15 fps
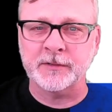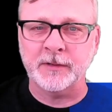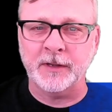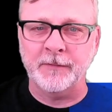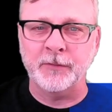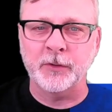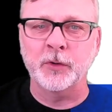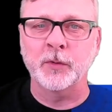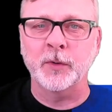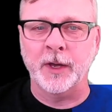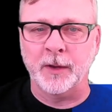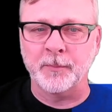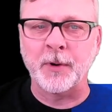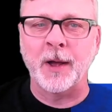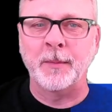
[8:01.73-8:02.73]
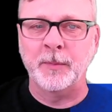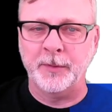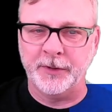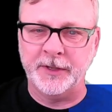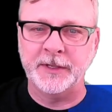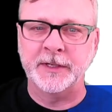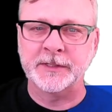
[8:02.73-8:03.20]
give you a
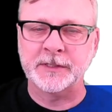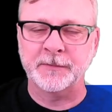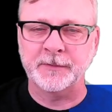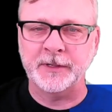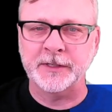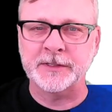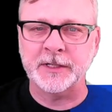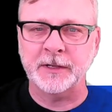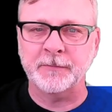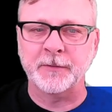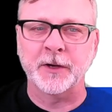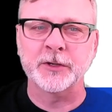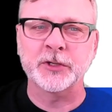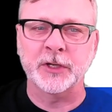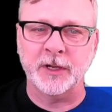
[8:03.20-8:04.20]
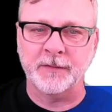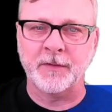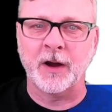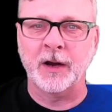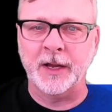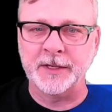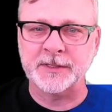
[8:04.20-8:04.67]
probability density function of
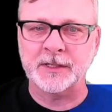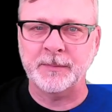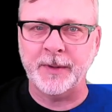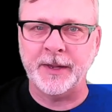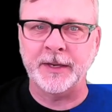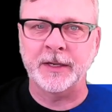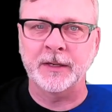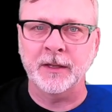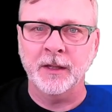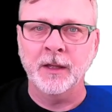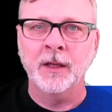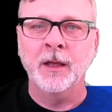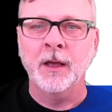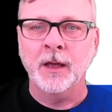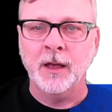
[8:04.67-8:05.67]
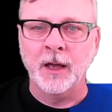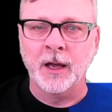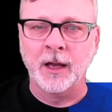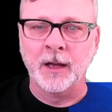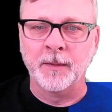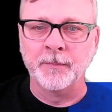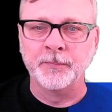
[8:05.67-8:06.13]
our estimated
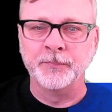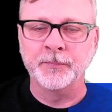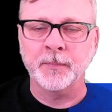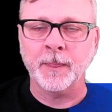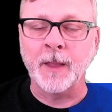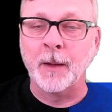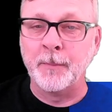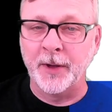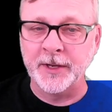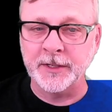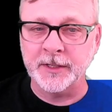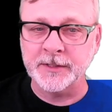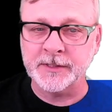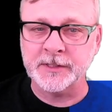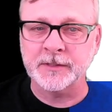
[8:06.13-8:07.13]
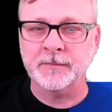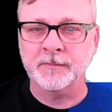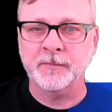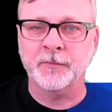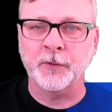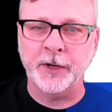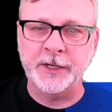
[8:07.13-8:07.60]
abundance
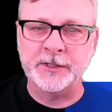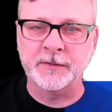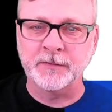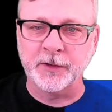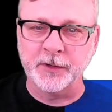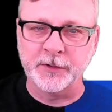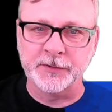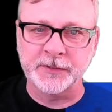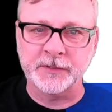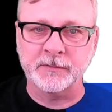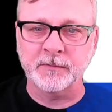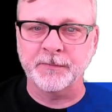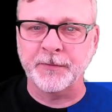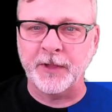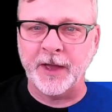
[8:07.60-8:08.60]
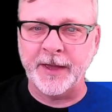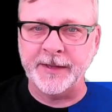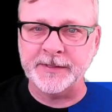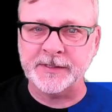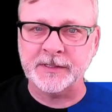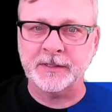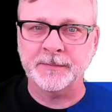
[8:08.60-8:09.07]
for each of those
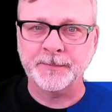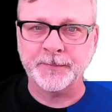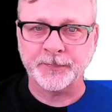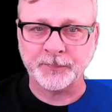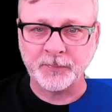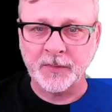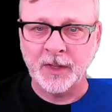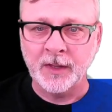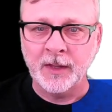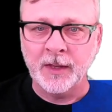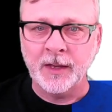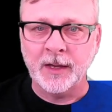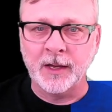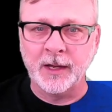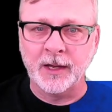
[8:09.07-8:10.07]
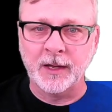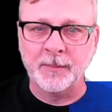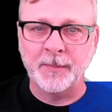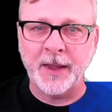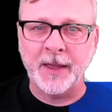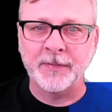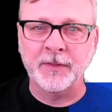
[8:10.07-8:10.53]
flights.
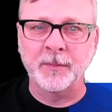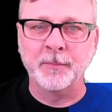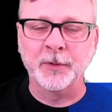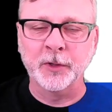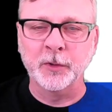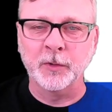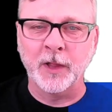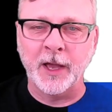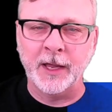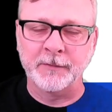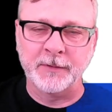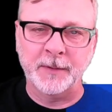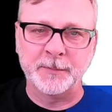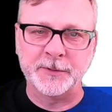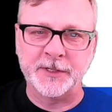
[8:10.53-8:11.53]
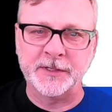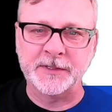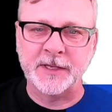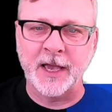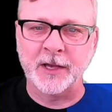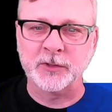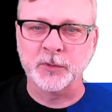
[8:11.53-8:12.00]
And the blue line represents
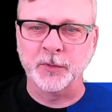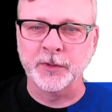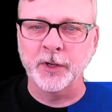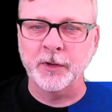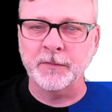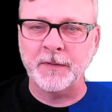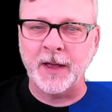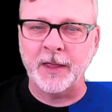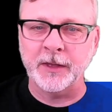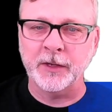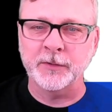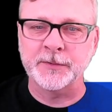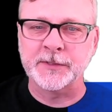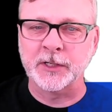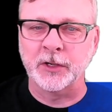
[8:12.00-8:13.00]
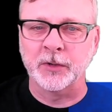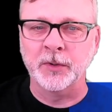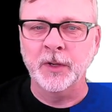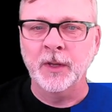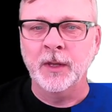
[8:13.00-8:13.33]
the actual known value. So,